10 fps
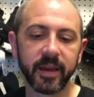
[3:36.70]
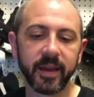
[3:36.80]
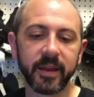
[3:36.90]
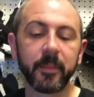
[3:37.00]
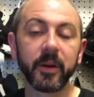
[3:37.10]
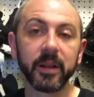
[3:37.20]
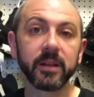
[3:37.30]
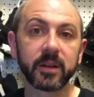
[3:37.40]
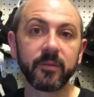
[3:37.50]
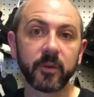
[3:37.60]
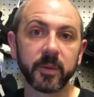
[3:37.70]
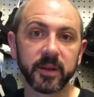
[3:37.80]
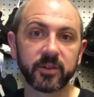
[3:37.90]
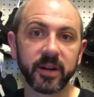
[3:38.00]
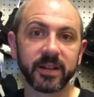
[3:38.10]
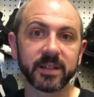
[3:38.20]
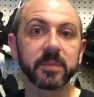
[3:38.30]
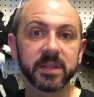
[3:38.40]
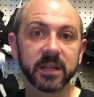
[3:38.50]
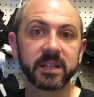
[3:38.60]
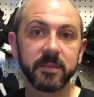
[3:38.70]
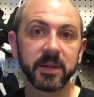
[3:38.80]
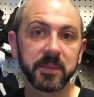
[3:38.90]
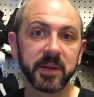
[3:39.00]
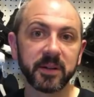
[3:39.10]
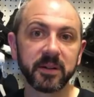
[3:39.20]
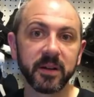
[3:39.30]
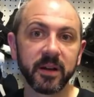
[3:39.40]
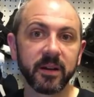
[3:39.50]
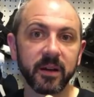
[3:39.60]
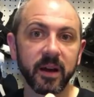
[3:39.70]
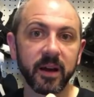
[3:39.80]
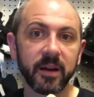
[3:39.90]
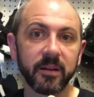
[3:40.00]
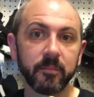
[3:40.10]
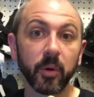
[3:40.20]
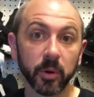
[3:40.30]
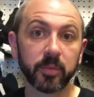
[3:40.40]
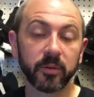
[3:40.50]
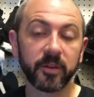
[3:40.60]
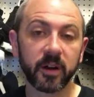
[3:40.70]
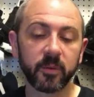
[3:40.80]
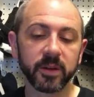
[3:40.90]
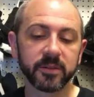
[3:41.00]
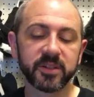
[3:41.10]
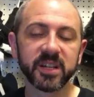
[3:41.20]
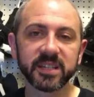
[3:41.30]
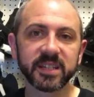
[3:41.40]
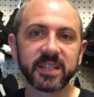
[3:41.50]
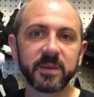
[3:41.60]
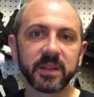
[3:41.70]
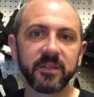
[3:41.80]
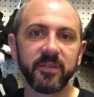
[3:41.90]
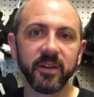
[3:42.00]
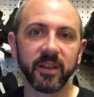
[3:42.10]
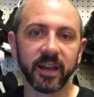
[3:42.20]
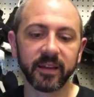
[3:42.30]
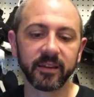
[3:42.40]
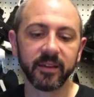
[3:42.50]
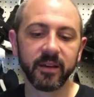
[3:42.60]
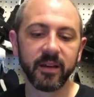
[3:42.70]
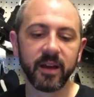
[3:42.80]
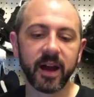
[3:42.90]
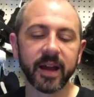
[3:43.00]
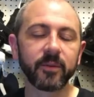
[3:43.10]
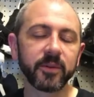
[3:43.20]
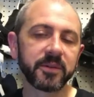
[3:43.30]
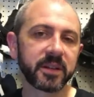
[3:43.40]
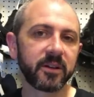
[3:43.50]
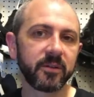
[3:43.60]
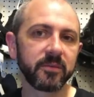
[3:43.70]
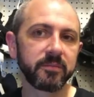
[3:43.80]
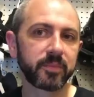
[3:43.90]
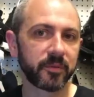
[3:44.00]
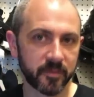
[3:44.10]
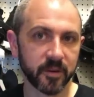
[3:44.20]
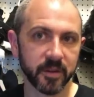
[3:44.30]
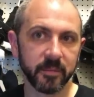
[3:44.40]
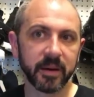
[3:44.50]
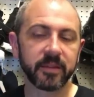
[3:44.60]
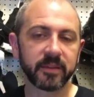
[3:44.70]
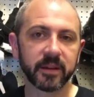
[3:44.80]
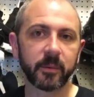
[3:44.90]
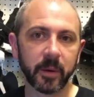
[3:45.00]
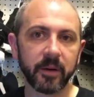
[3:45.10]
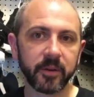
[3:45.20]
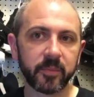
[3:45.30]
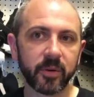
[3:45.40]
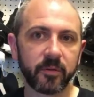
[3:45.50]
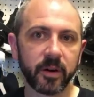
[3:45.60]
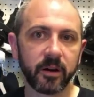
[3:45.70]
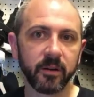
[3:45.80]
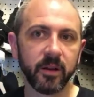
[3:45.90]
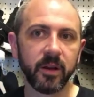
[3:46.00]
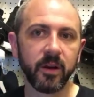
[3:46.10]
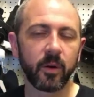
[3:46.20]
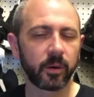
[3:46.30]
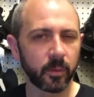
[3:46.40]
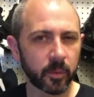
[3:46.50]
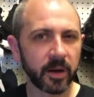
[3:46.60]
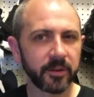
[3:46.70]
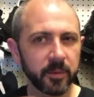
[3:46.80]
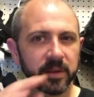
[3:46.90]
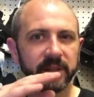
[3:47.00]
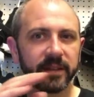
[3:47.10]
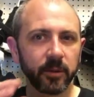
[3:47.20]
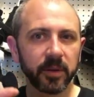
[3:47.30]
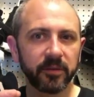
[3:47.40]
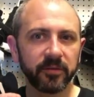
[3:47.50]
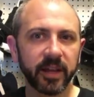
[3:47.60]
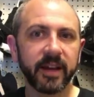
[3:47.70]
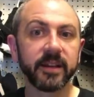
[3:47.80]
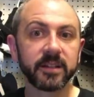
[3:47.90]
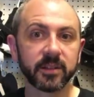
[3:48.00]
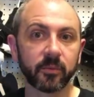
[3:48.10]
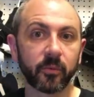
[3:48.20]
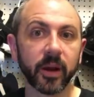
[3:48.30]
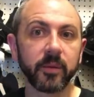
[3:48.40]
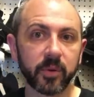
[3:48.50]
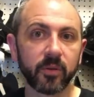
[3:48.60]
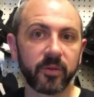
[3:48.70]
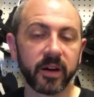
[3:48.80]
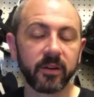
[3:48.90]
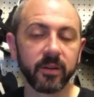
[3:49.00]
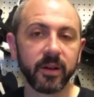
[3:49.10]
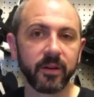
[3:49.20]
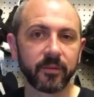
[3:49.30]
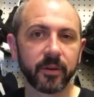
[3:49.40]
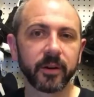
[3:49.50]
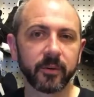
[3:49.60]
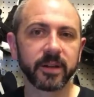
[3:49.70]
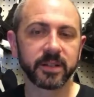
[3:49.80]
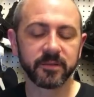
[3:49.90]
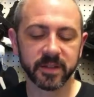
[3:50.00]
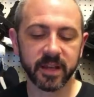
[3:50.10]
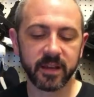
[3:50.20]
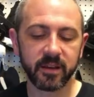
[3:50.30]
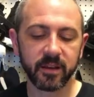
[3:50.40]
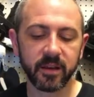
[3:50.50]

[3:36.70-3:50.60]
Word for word: And I'm really looking forward to trying some 60 millimeter bullet profile wheels just to see what they feel like. I don't know that I'll prefer them. I think that a rounded profile or a rounded with a little bit of flat is the right profile for an aggressive skate.